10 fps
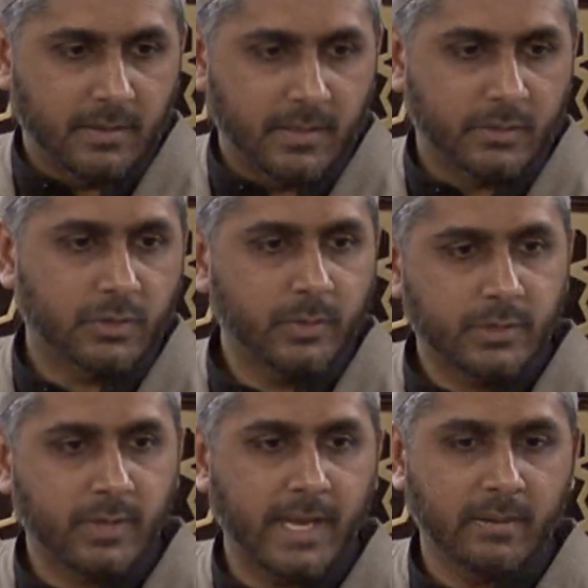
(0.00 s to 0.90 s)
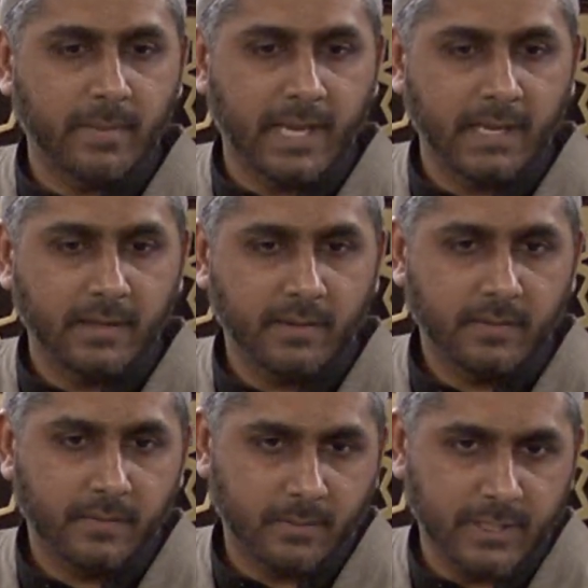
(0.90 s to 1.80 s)
And so we try and buy
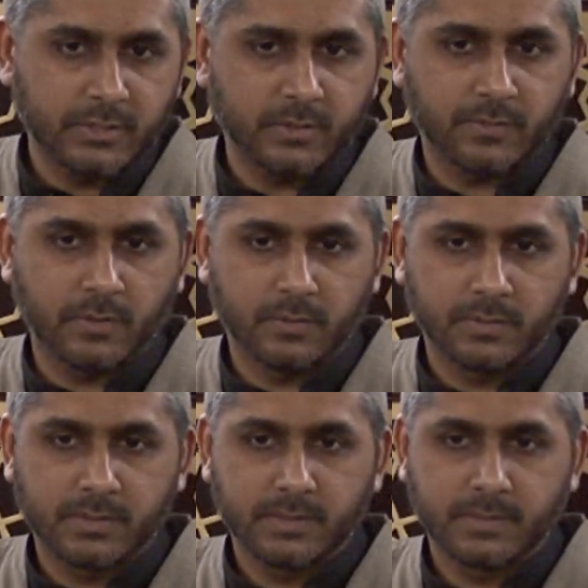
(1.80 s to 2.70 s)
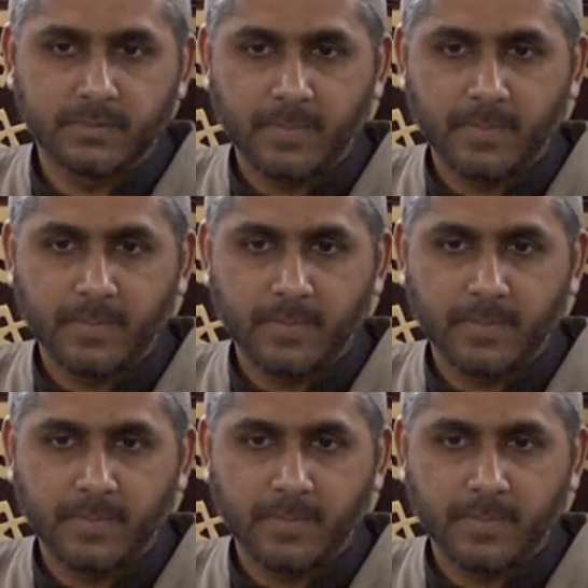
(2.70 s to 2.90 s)
the best of clothes.